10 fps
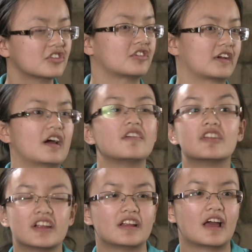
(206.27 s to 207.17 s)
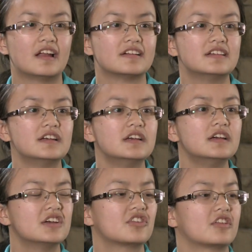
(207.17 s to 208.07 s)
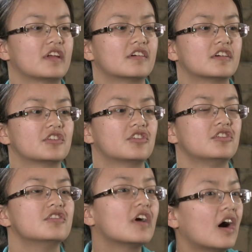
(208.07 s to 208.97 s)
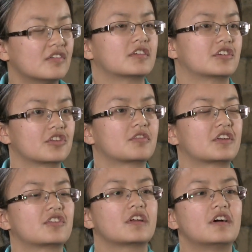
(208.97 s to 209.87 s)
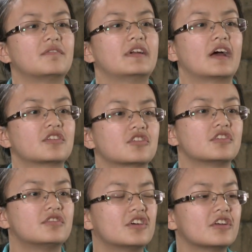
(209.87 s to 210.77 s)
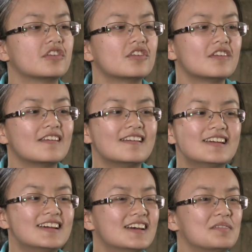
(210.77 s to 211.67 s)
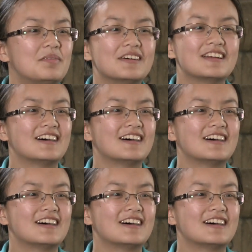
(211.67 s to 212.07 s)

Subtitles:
so I covered again. So there were two covers resting on my natural voice. But